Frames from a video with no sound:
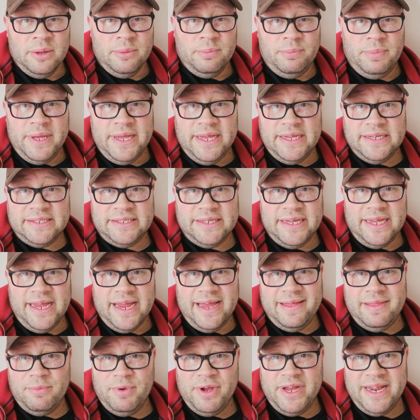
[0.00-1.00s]
P C, and
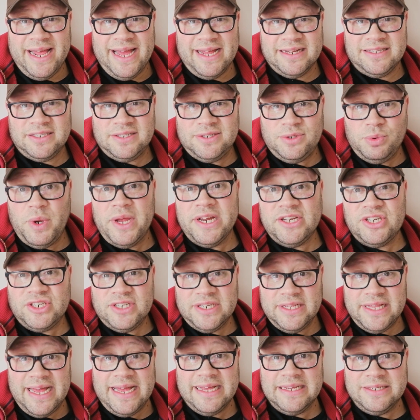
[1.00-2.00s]
then we're going to add Switch
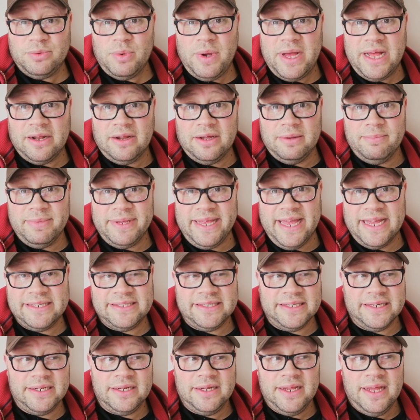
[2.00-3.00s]
to that as well, I'm
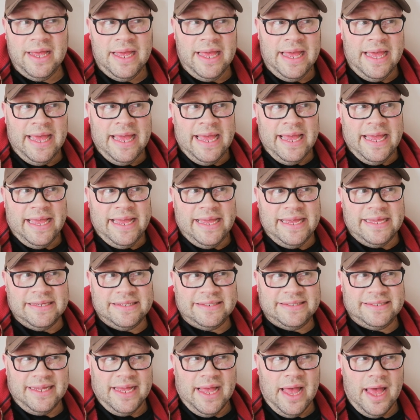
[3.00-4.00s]
guessing,
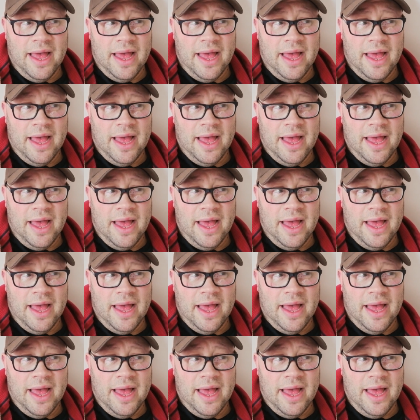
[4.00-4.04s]
is,